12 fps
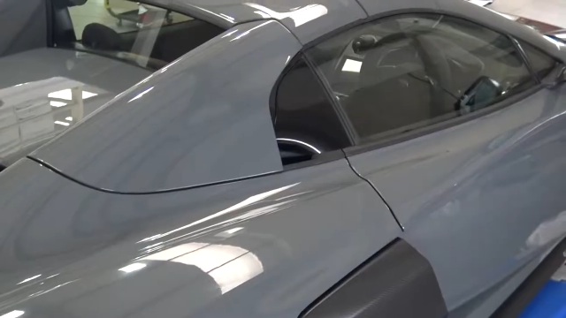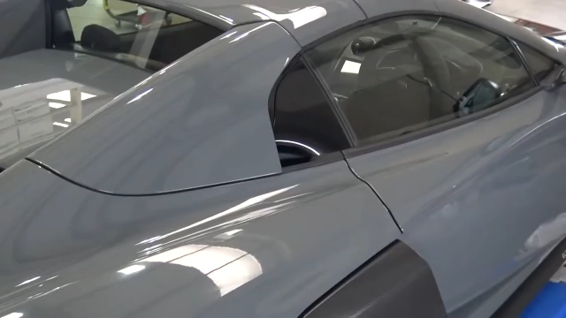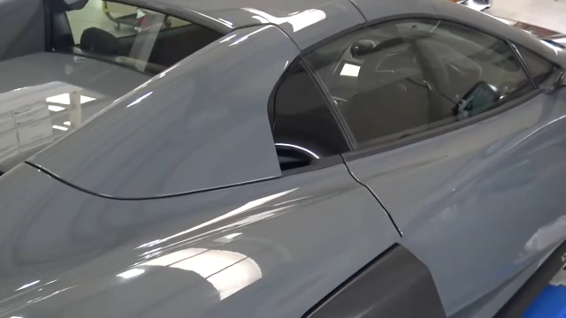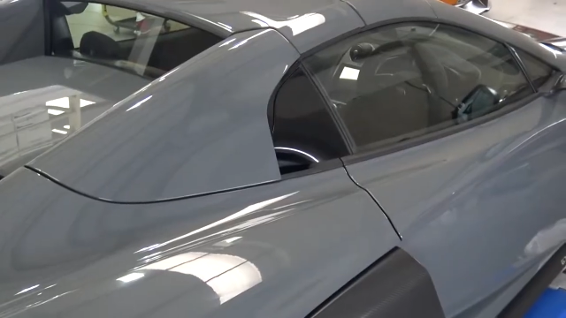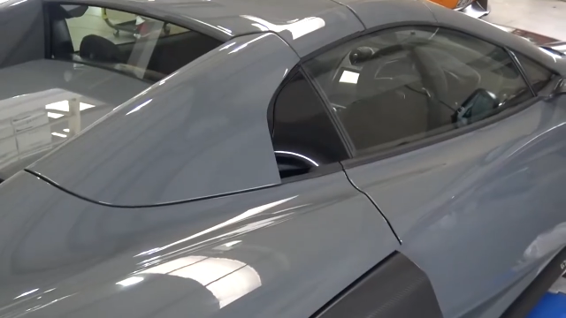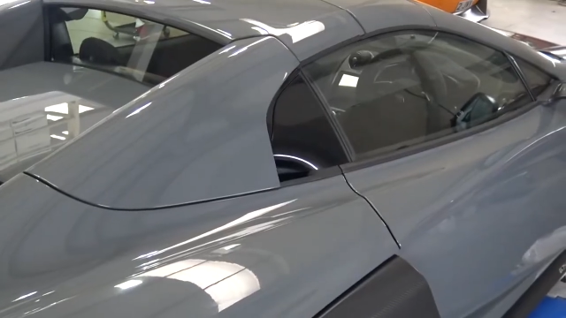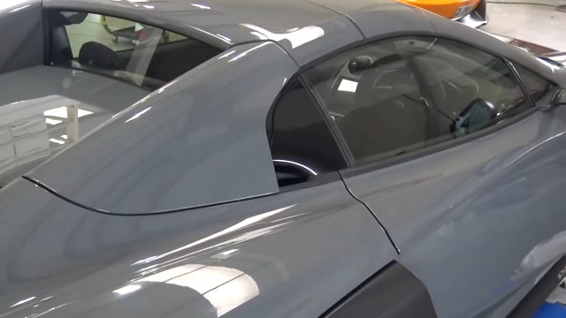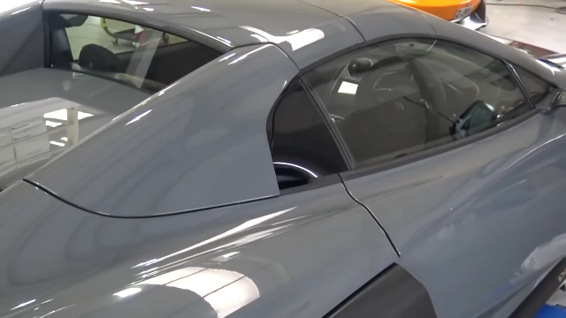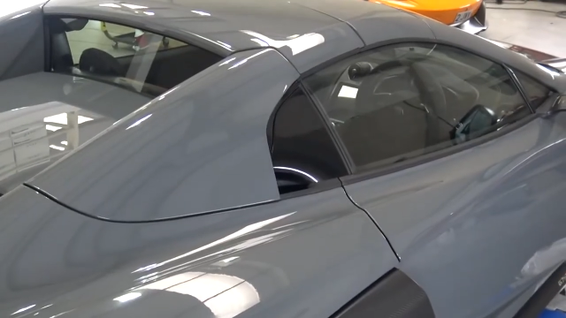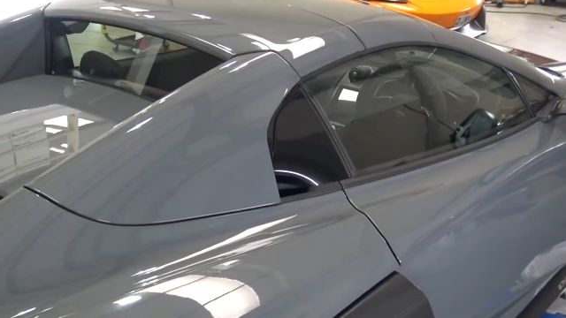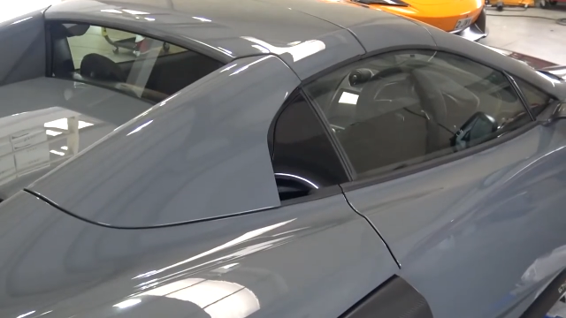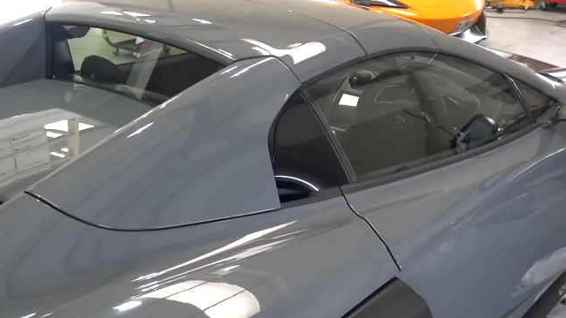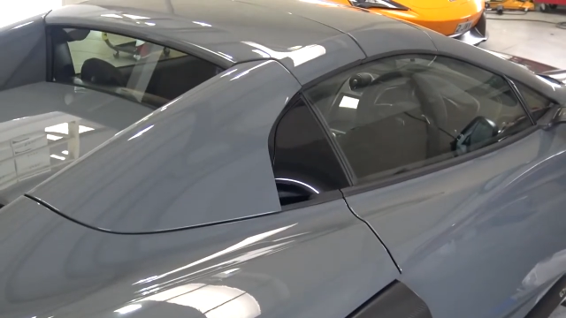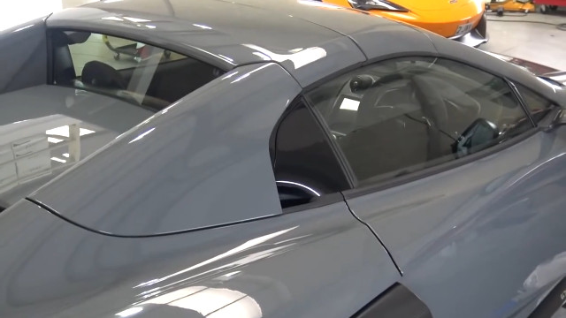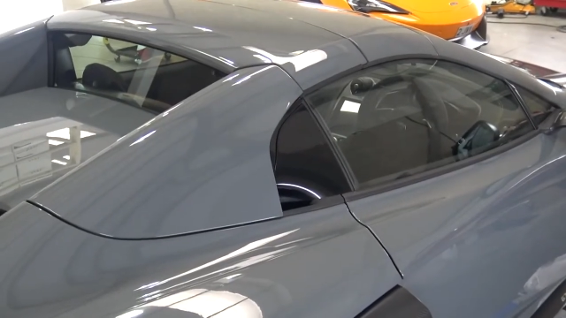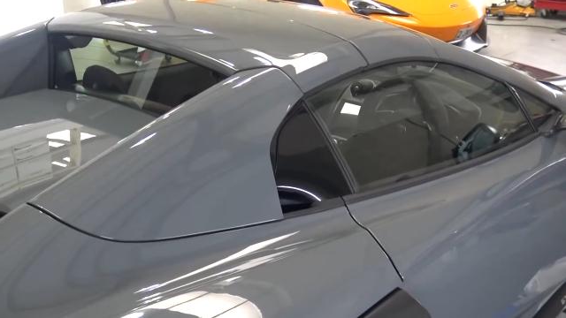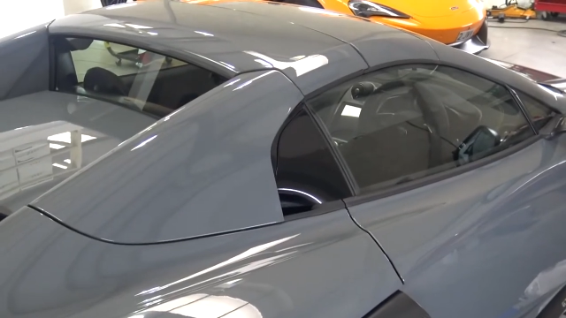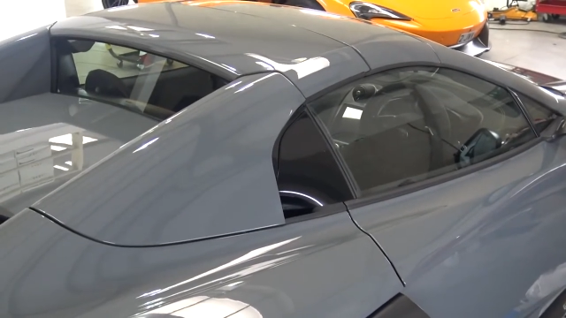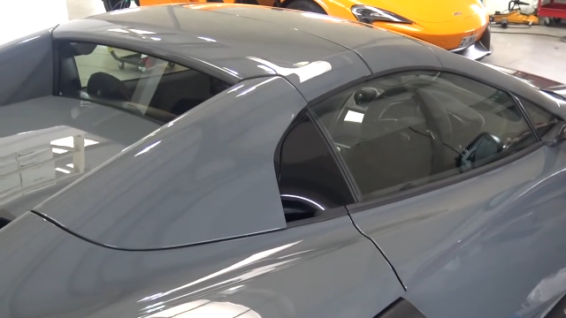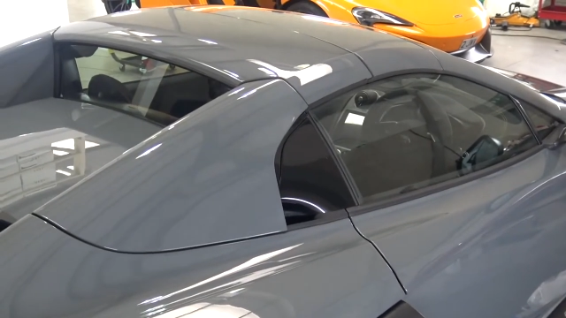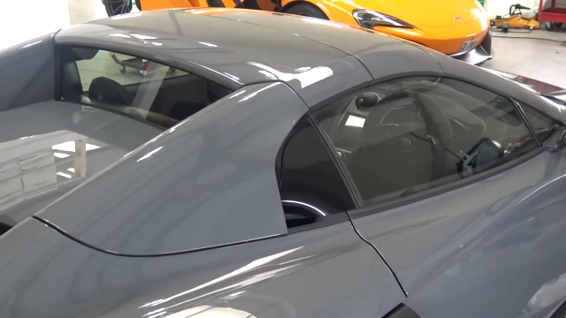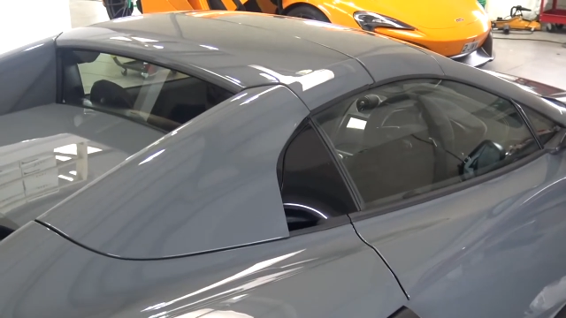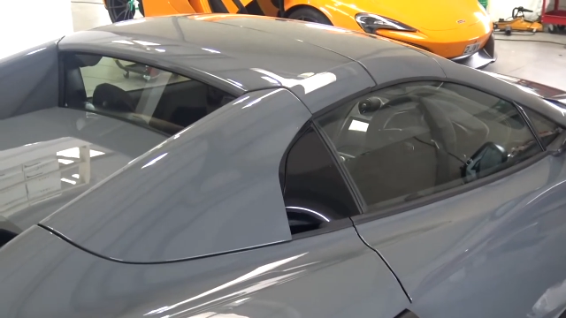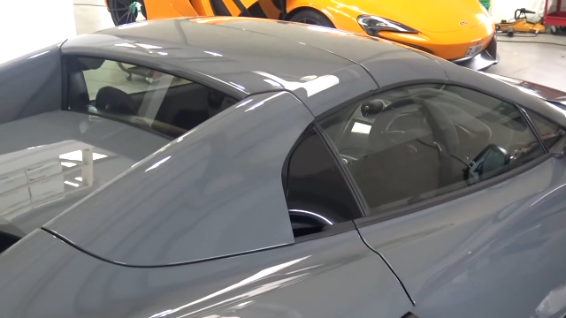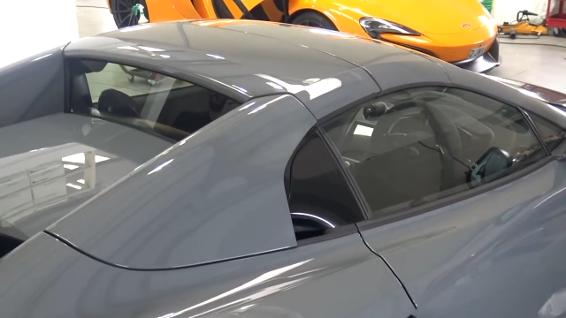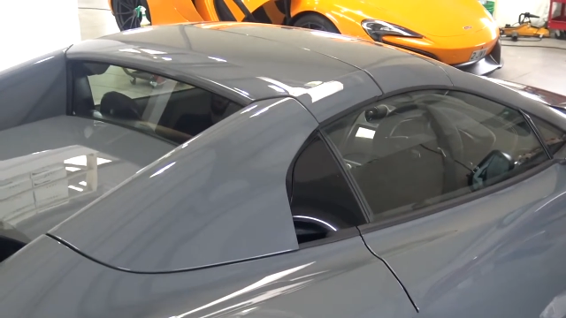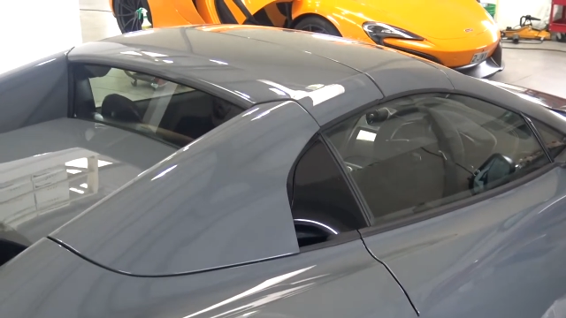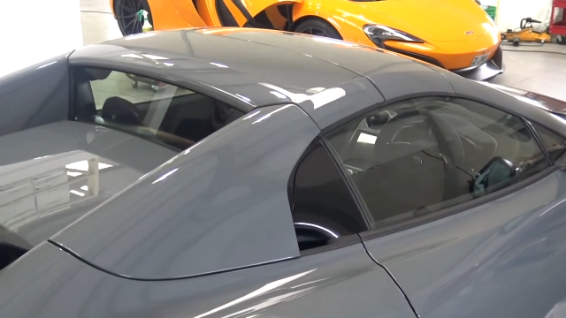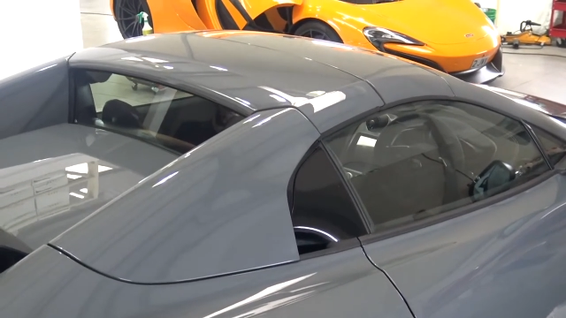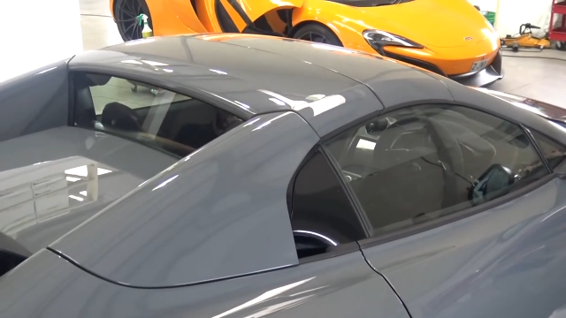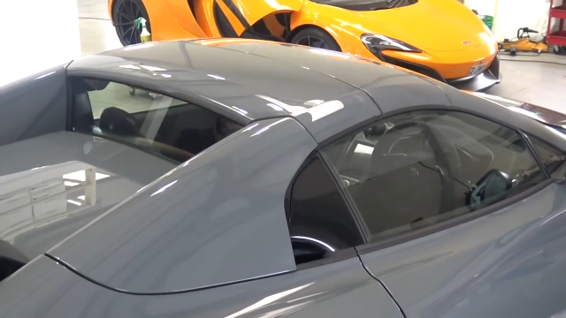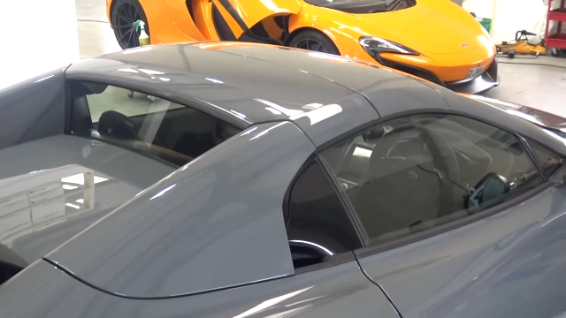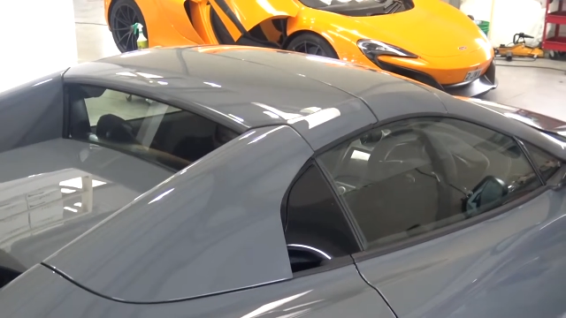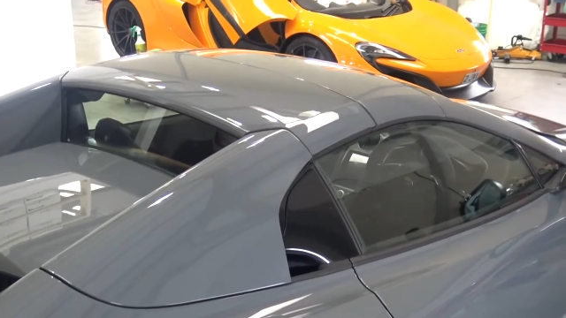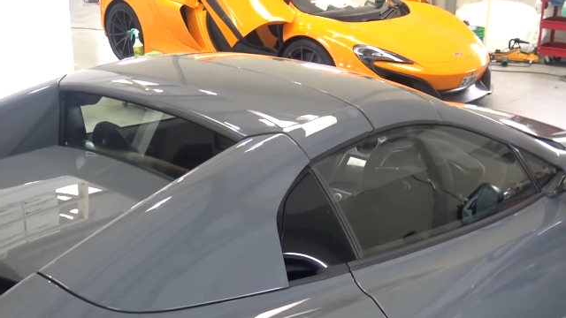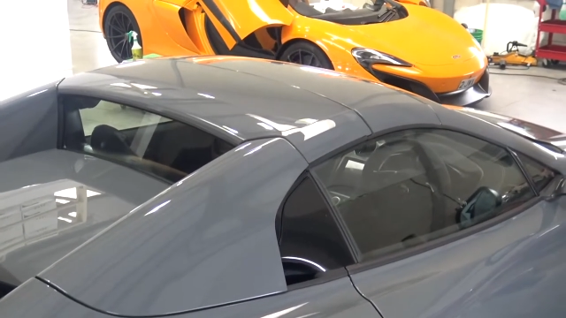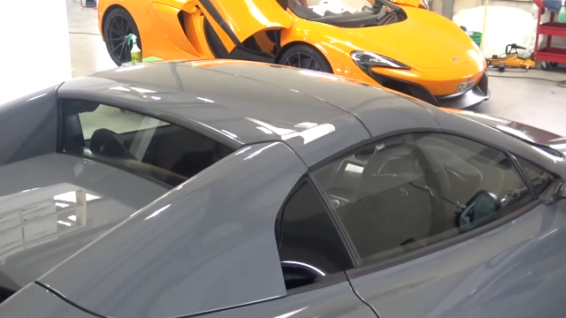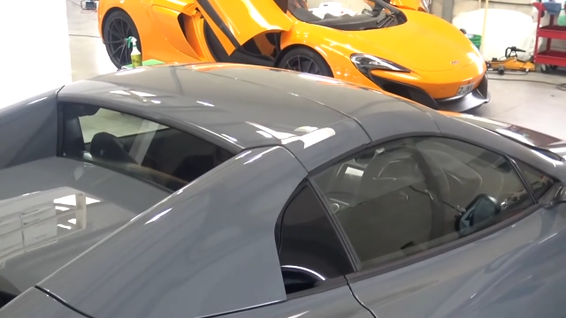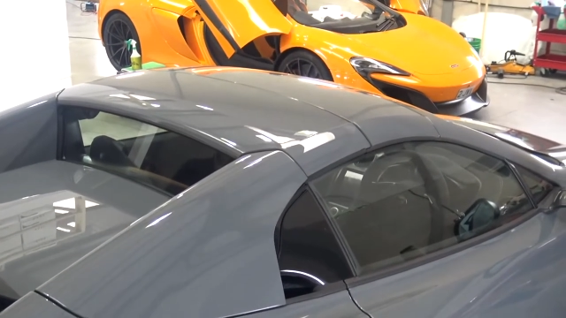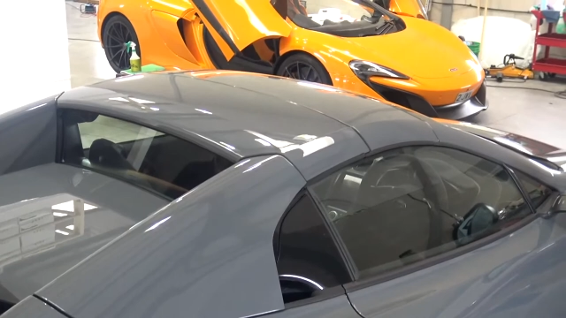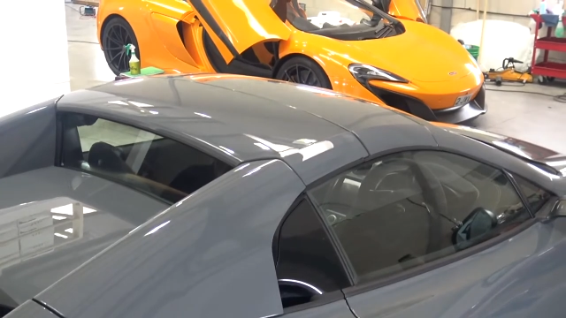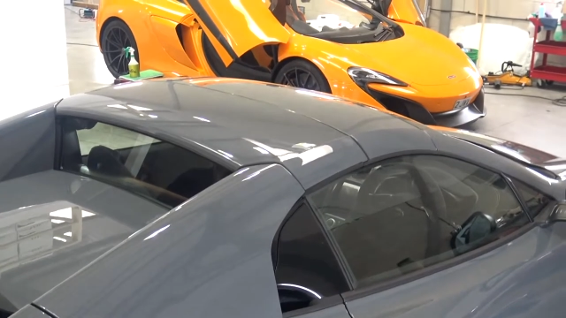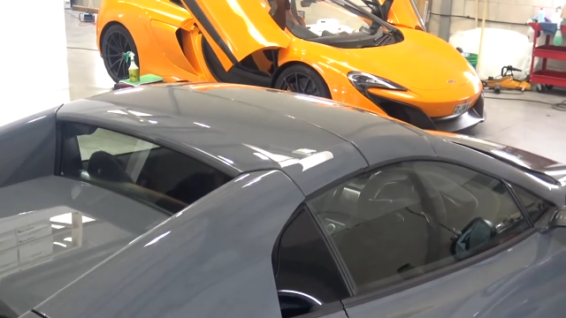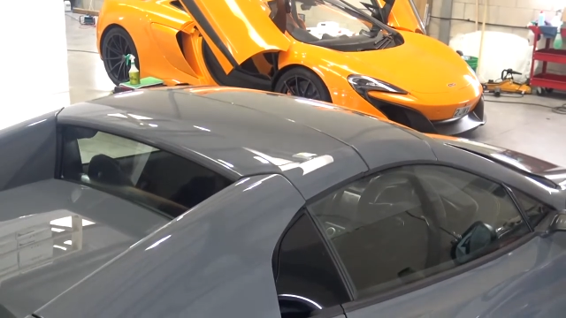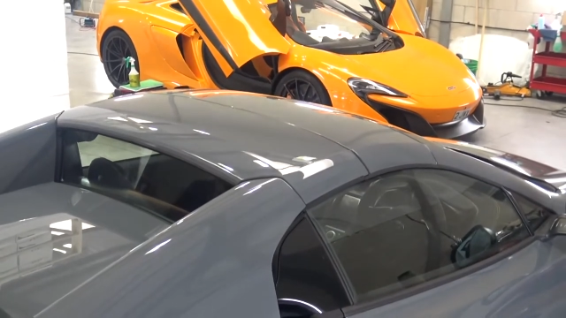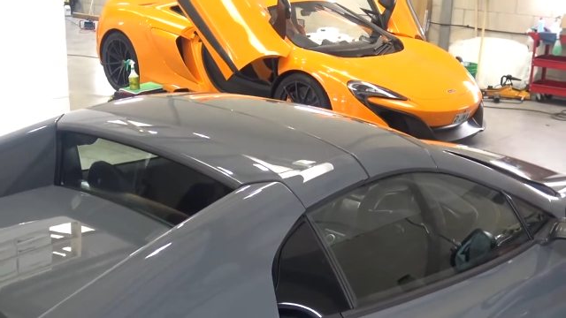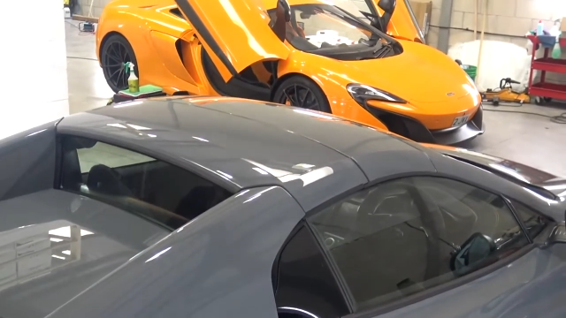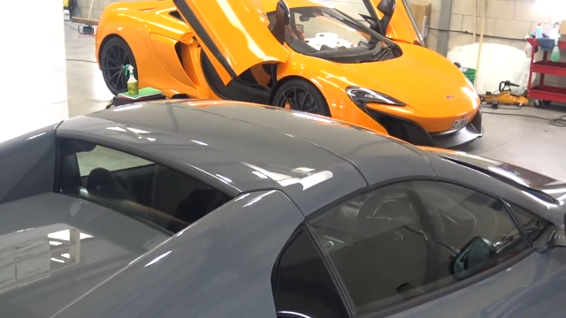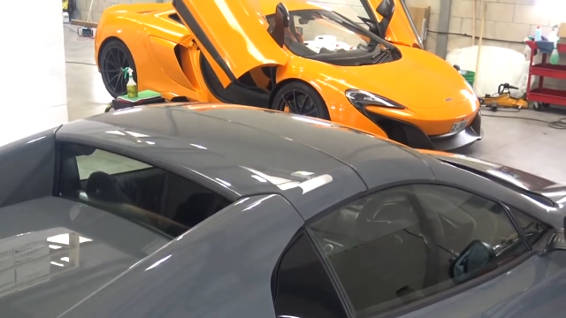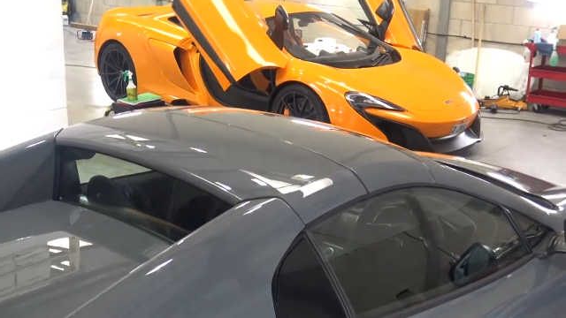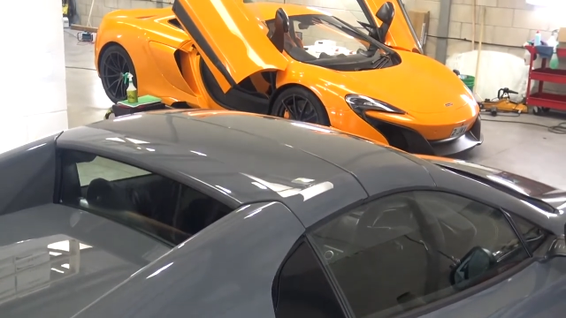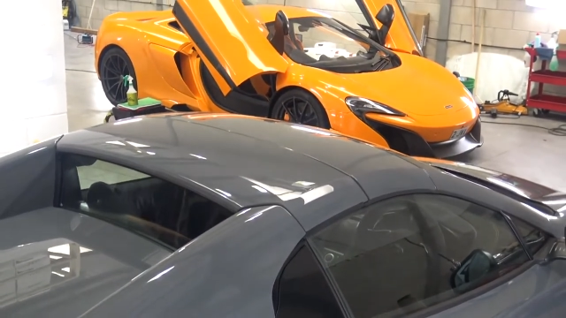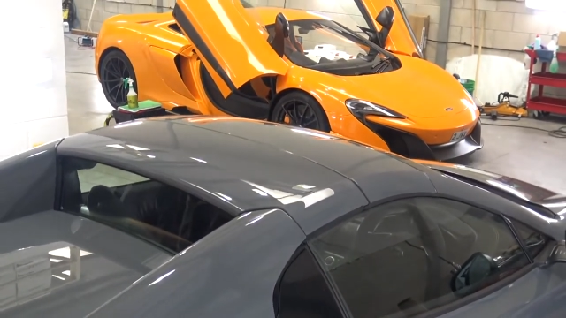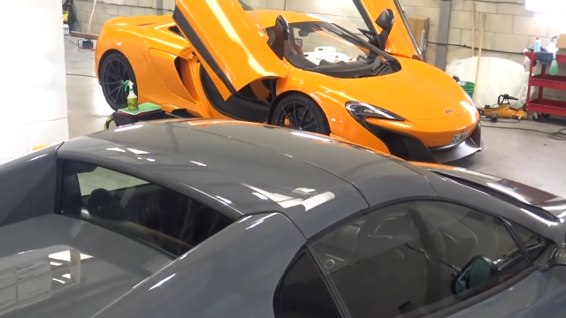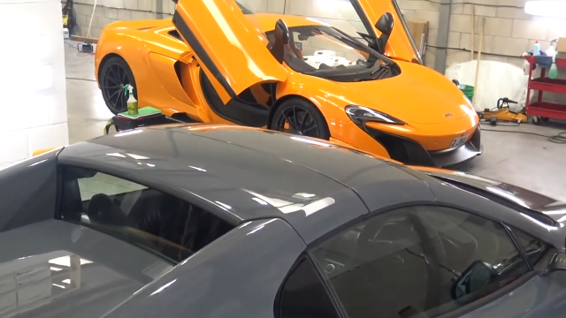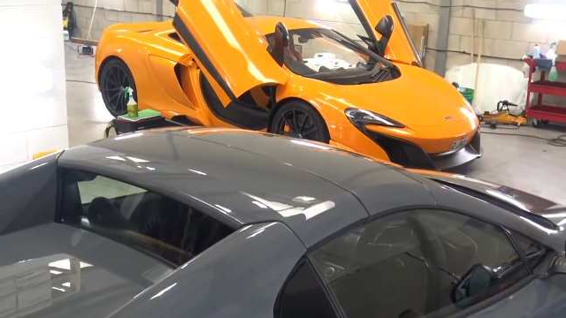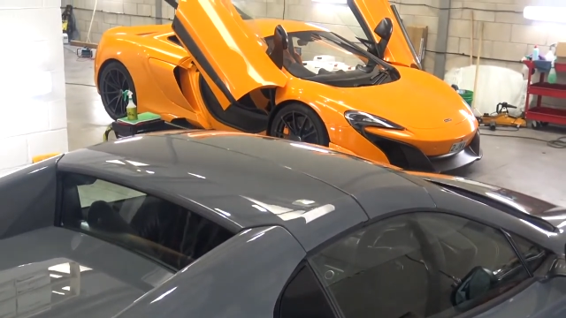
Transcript: No face is visible, so there are no lips to read.